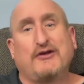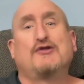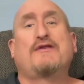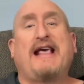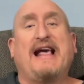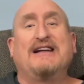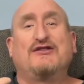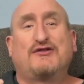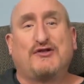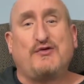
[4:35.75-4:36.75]
you
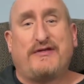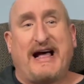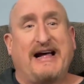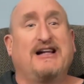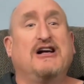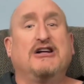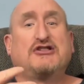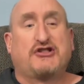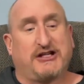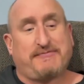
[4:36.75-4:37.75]
can't do that
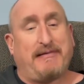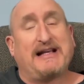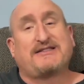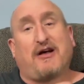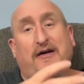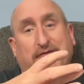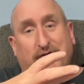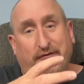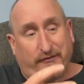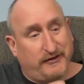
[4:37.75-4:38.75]
just based off of